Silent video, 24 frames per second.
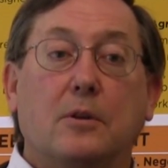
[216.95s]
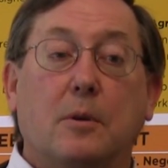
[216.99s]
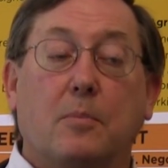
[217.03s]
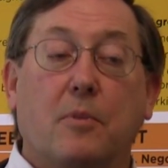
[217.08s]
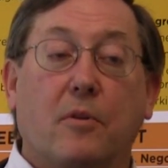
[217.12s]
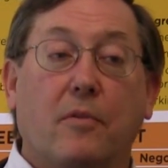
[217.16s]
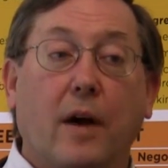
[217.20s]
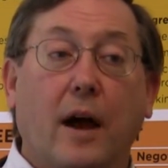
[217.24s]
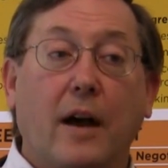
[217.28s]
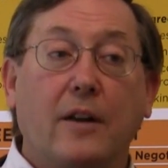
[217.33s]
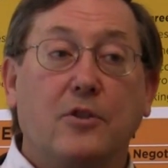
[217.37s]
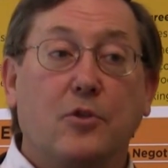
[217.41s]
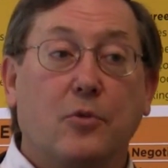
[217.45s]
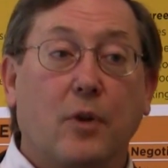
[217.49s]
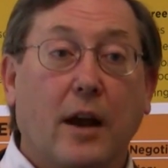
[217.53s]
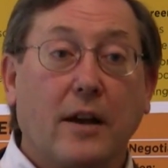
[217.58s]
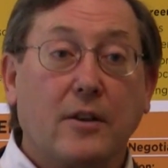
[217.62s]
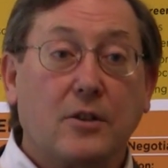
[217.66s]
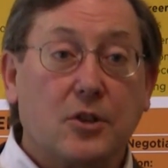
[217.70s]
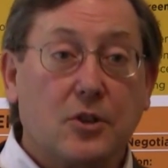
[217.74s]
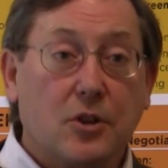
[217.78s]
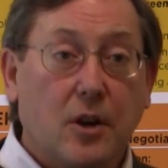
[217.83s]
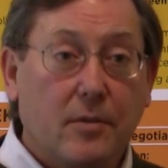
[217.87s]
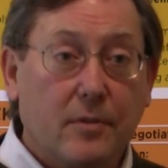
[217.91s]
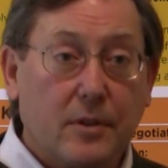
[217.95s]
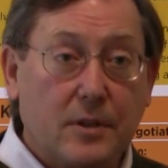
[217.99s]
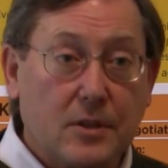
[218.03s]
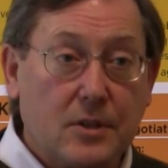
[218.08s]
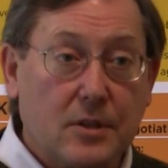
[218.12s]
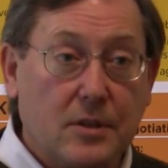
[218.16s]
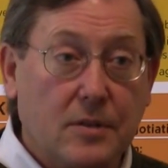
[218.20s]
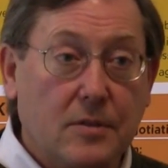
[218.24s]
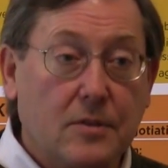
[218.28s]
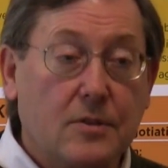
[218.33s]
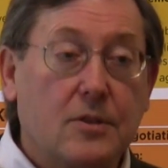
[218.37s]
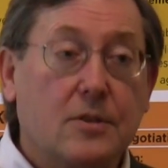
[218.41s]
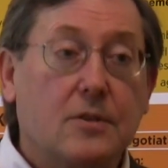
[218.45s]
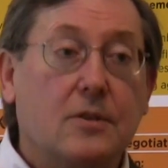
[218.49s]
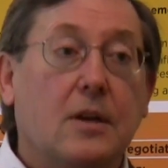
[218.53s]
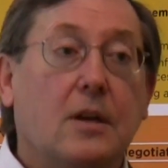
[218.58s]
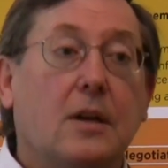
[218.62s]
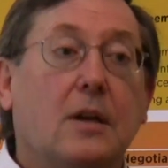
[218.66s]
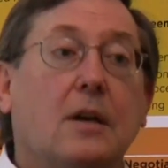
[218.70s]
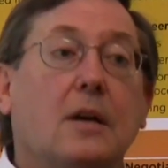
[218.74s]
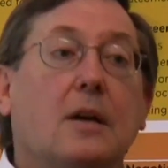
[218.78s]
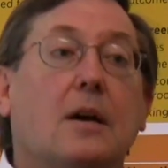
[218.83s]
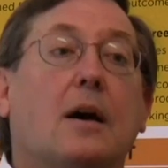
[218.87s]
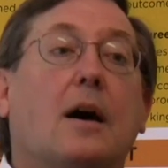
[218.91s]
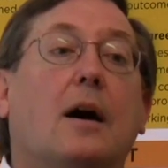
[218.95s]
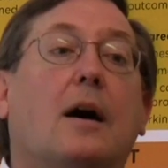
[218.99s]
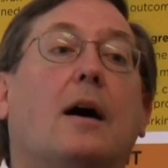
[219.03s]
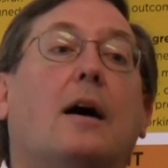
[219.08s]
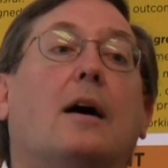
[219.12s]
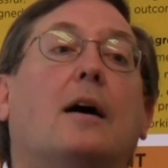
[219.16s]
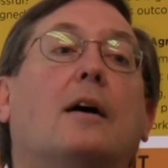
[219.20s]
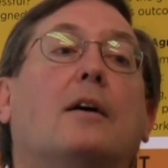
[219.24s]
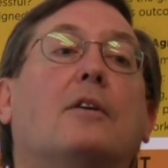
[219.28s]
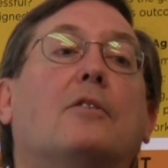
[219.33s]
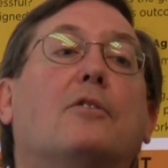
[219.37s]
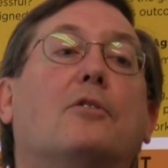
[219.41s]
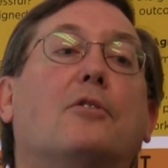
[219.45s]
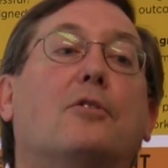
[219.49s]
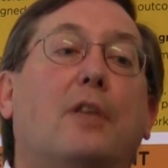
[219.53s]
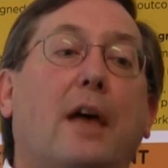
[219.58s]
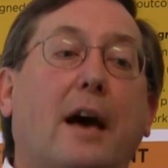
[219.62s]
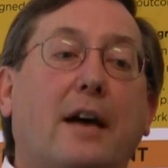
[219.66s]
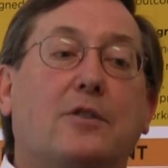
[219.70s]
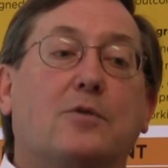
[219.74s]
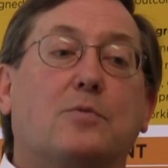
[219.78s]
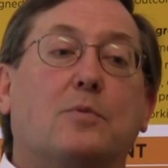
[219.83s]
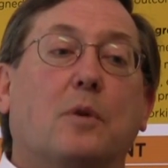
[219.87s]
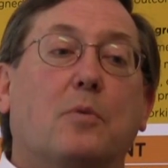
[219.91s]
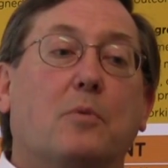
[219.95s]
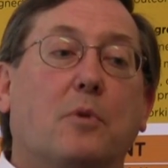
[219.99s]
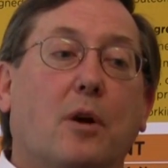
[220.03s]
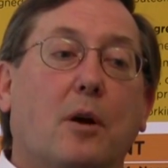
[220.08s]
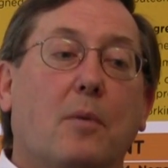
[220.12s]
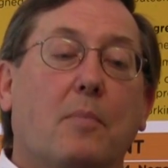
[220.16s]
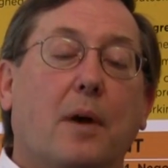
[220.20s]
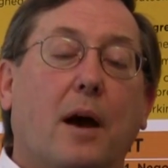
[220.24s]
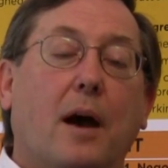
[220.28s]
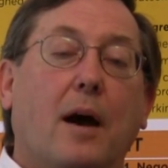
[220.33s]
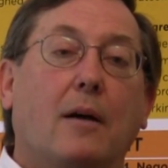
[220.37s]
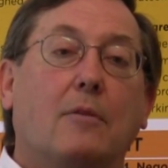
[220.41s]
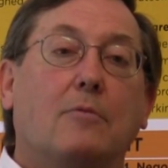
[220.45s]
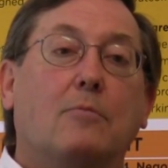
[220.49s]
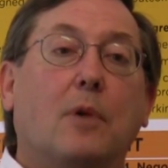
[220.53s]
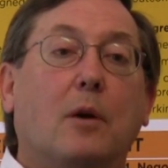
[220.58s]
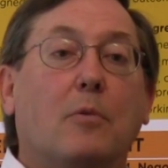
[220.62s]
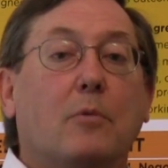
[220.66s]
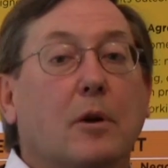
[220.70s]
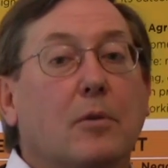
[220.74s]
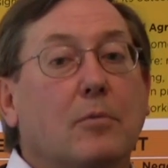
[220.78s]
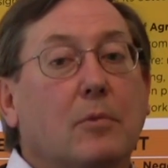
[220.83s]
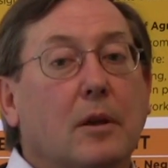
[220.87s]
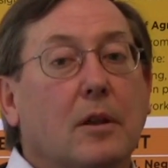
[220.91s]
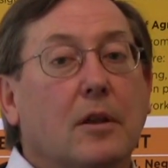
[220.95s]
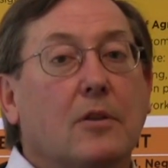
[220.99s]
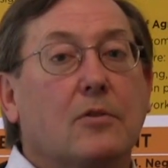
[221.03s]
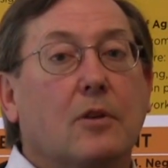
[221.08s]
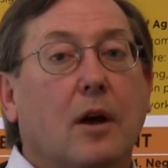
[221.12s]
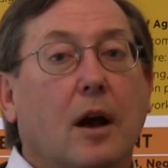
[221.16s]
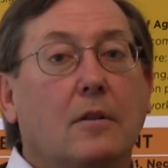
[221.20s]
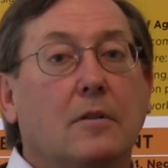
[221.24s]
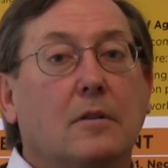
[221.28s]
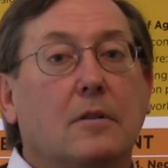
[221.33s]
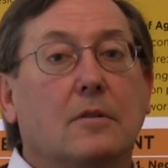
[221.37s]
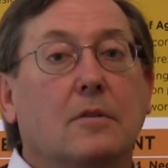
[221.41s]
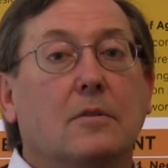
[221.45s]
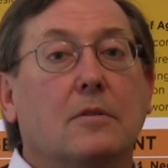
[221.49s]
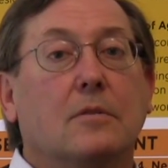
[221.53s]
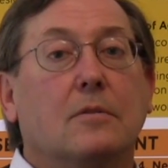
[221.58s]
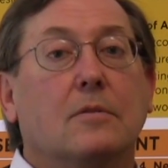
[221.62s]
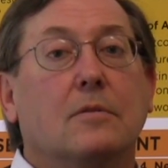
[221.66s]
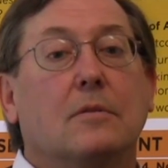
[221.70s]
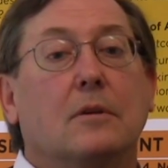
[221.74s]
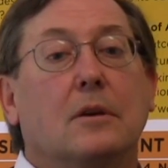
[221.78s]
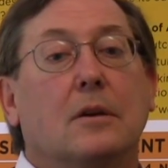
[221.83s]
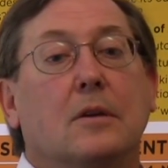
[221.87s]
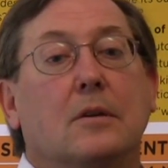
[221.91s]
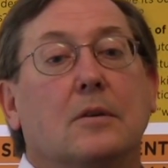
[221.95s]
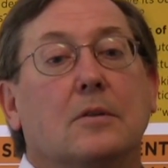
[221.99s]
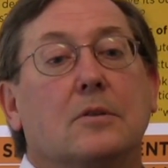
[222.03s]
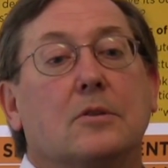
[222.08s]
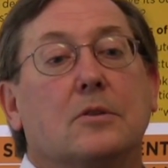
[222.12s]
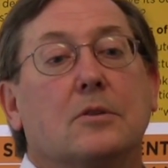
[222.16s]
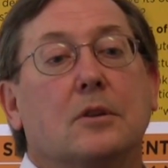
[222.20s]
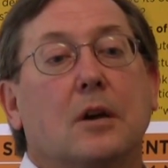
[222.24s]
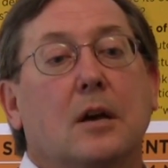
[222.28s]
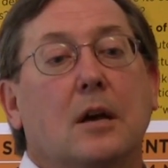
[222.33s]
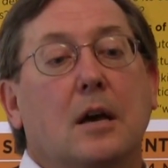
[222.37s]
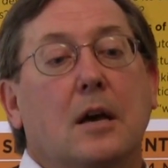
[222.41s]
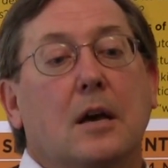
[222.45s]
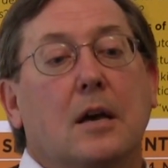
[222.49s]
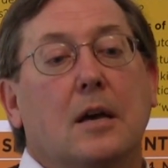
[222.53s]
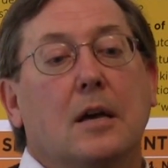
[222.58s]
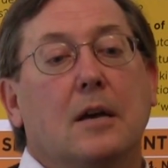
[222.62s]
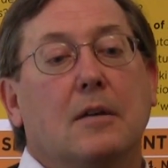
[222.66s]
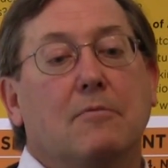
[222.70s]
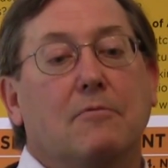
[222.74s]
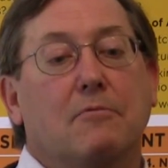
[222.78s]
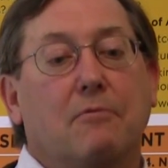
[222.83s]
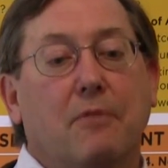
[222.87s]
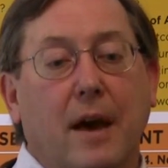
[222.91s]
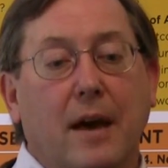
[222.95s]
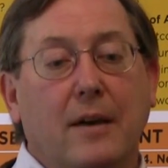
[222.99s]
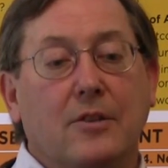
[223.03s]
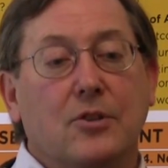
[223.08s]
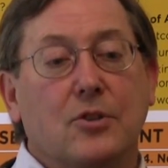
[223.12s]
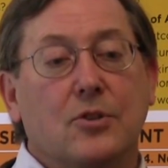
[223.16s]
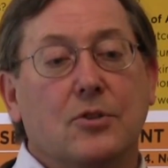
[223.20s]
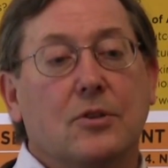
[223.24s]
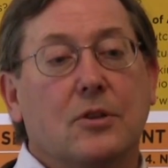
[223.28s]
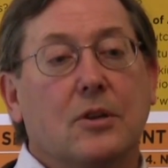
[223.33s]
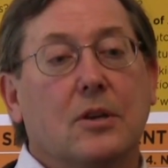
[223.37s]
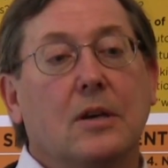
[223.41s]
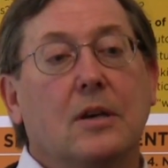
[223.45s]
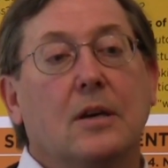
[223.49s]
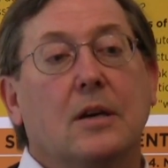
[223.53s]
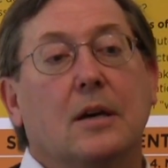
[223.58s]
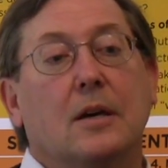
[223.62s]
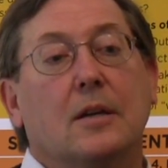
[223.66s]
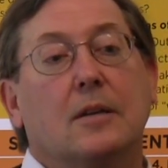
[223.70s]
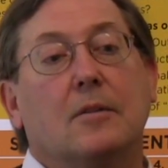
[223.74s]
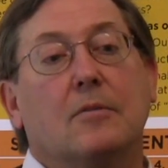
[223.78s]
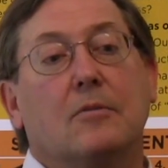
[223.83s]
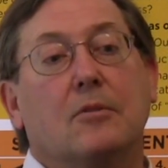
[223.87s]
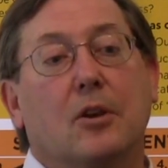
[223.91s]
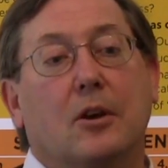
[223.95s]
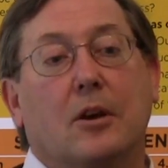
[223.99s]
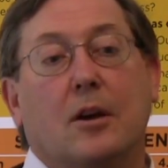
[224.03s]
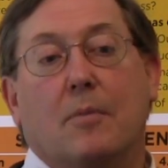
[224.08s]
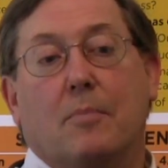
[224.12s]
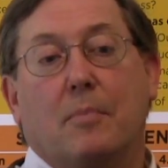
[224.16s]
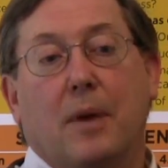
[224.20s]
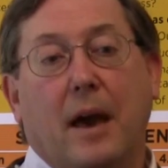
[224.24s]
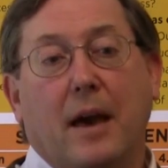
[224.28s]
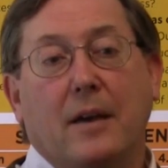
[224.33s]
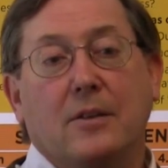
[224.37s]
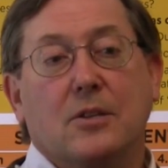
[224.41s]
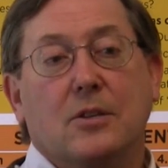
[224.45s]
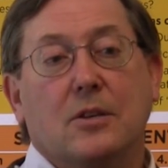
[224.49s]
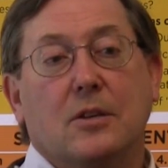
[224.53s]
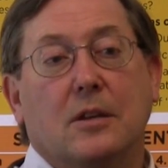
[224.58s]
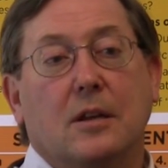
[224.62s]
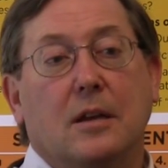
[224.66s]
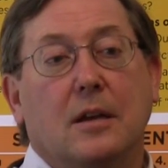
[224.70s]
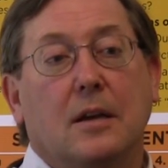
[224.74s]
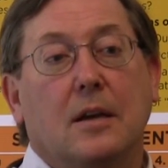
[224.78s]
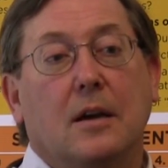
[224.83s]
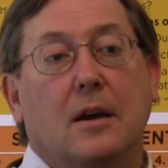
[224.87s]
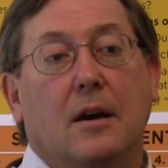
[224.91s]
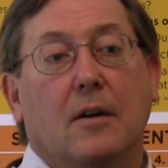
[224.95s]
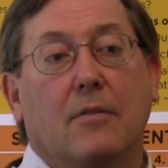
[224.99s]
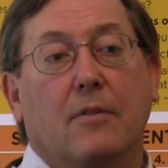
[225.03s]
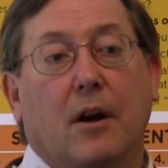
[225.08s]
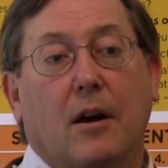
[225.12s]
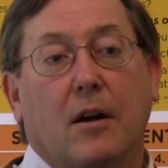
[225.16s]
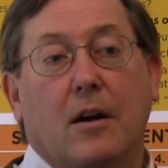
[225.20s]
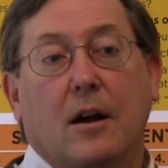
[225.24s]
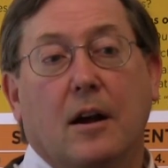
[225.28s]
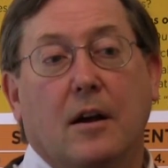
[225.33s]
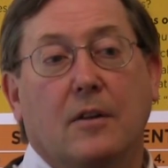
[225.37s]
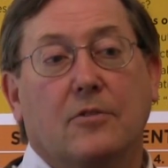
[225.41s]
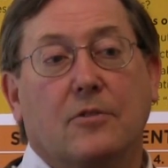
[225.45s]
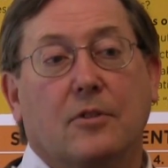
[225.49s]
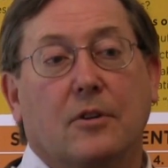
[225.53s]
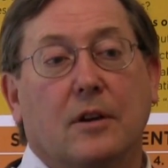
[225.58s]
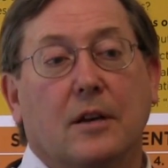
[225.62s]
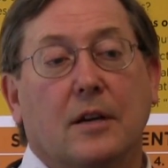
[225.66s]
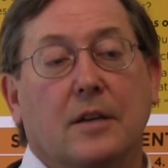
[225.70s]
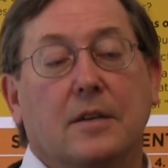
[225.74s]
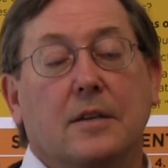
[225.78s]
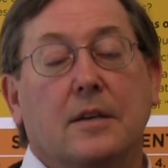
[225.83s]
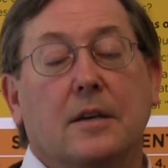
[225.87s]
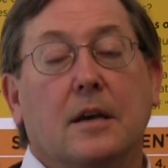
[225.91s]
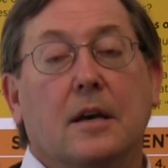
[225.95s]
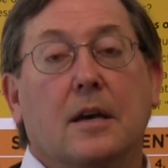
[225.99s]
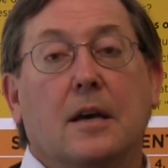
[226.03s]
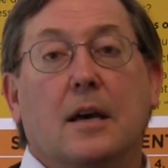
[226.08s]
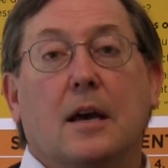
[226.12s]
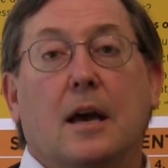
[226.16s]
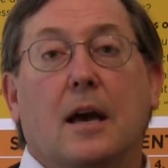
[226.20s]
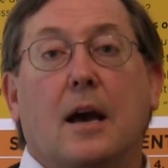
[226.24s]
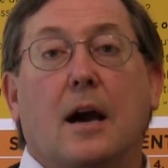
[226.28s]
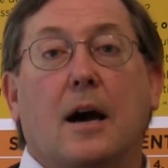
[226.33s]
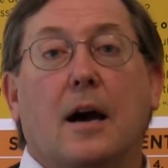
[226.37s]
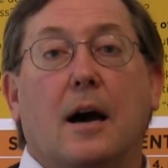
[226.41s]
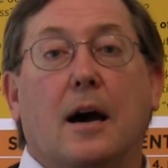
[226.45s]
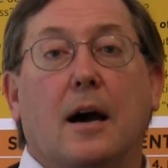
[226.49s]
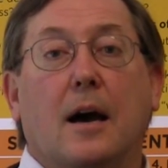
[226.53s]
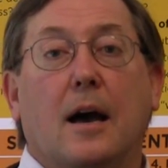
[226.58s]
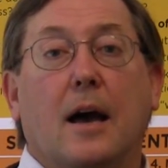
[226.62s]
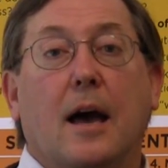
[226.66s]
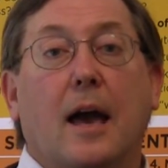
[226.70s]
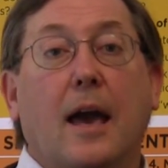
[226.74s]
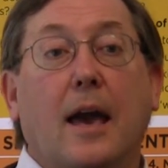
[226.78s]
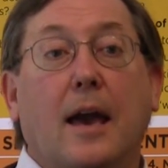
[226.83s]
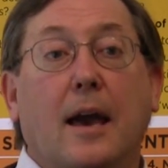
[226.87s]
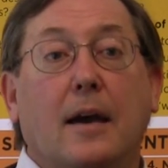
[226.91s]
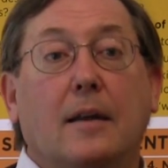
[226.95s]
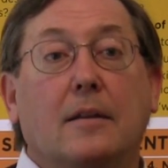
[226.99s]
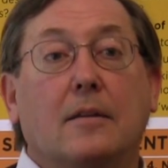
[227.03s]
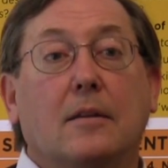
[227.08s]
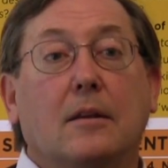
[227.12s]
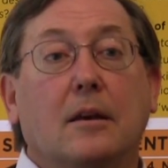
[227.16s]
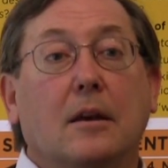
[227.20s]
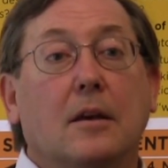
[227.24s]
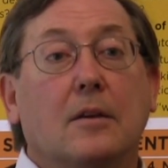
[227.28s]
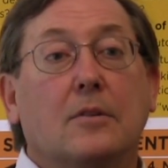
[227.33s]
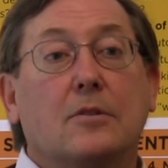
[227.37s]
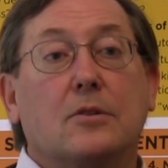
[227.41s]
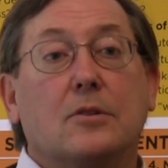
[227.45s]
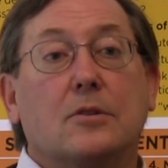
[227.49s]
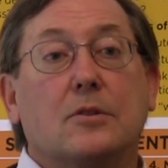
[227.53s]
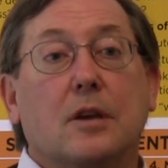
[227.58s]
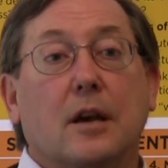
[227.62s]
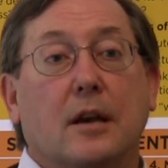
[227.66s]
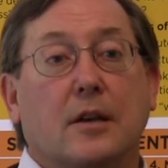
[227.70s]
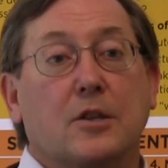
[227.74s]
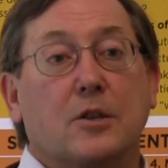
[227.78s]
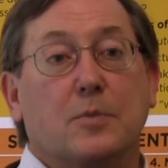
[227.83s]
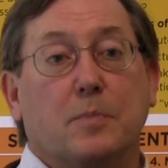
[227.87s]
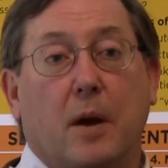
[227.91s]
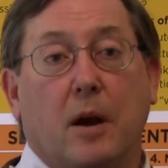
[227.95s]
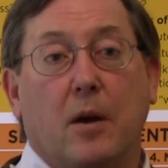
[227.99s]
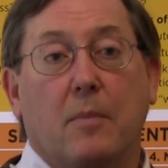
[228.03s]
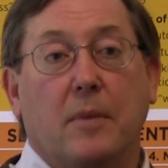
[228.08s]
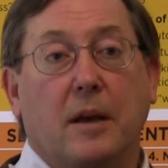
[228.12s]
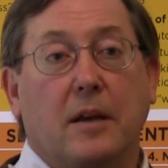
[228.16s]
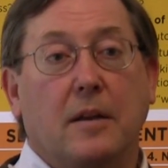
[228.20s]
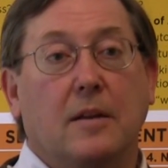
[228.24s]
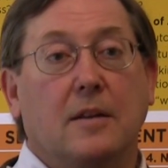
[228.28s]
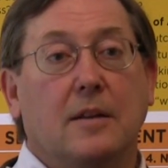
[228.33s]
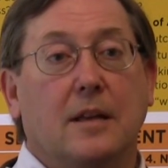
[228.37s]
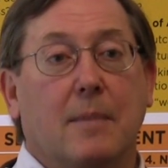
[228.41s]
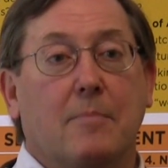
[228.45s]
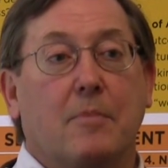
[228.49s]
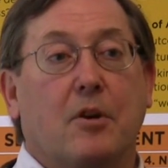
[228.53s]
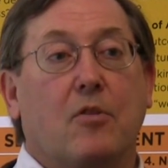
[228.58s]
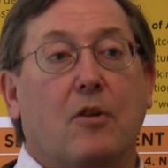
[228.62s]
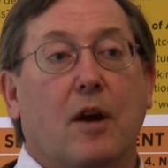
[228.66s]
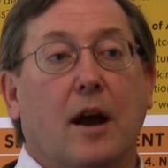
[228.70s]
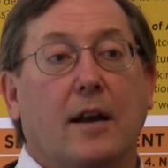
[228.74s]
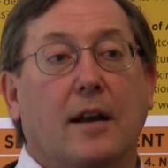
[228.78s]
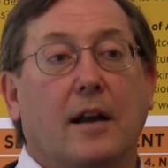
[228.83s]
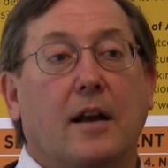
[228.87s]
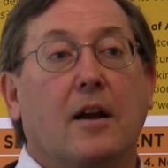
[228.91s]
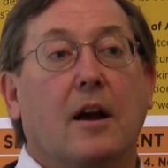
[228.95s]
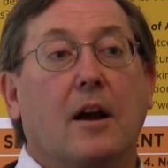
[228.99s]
provide direct services, that's what we're about. What we're really trying to do is invest in the capacity of our country and its experiment in democratic